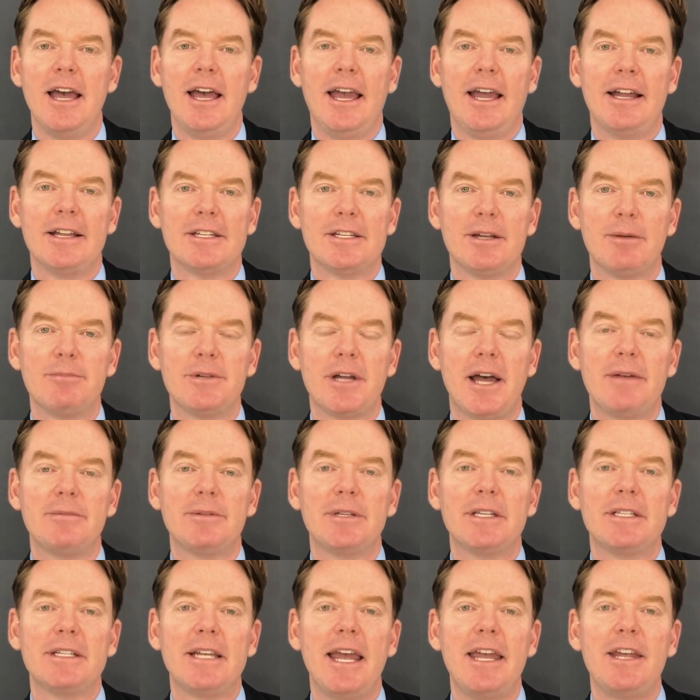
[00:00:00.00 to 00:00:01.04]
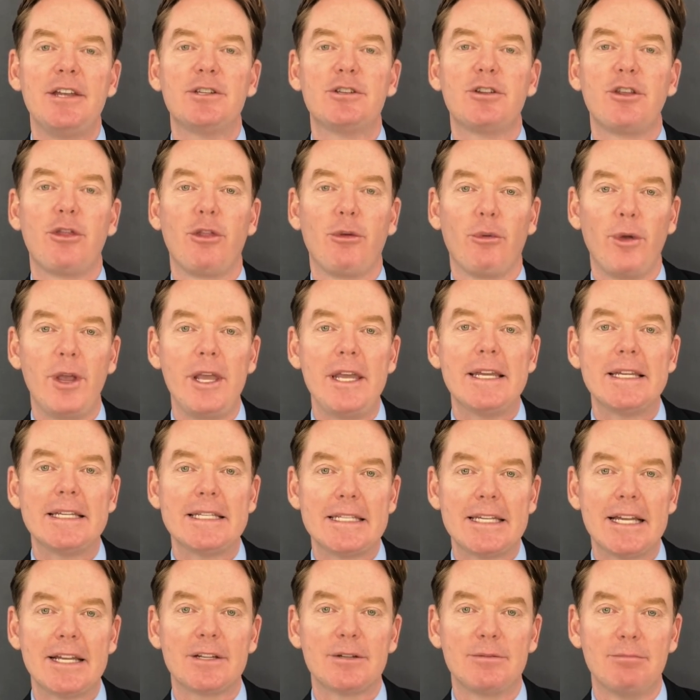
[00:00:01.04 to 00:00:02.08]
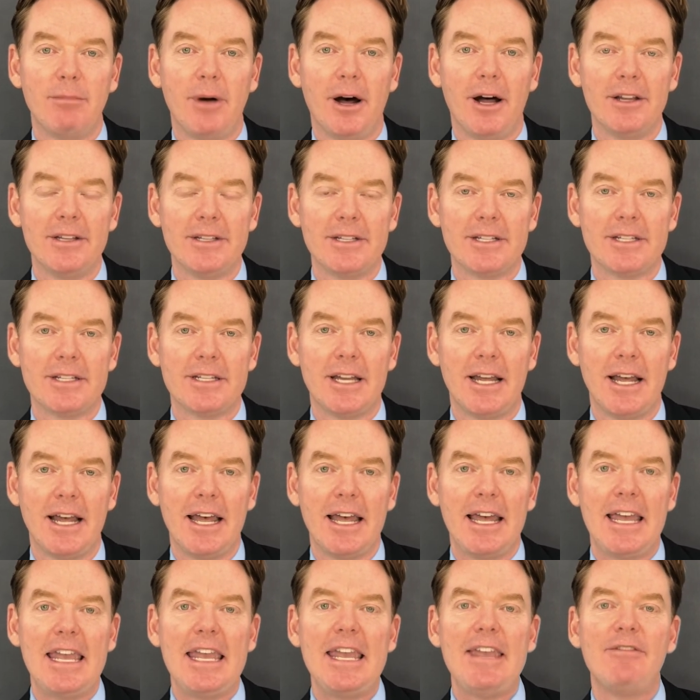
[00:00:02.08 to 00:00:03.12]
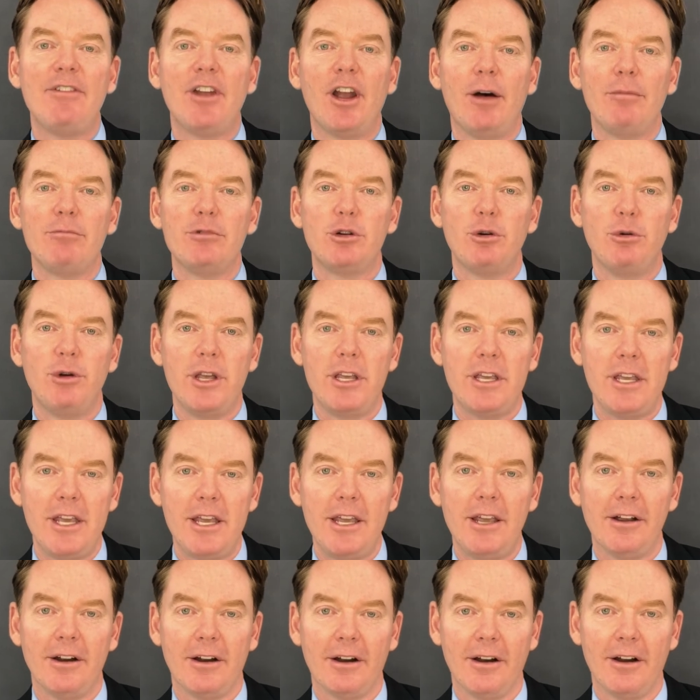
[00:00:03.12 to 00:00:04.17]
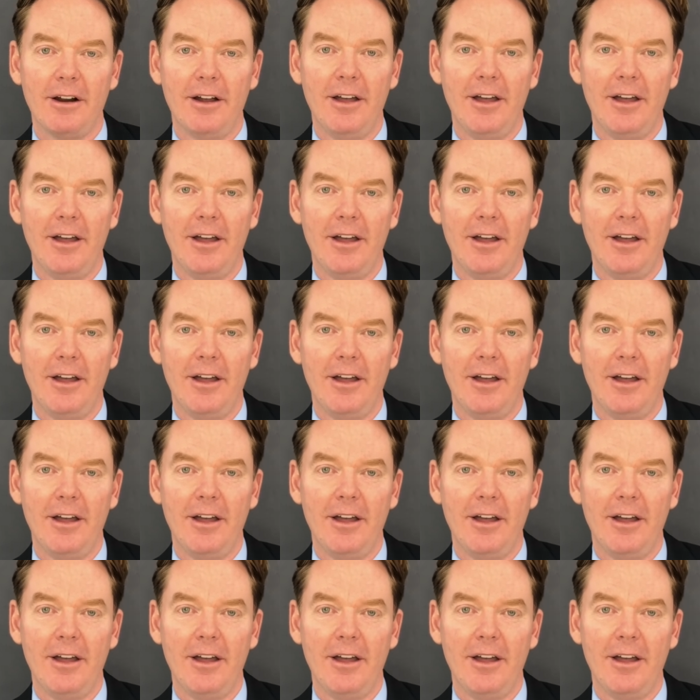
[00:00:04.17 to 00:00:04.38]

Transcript: and sometimes it takes 3 to 6 months, even up to a year.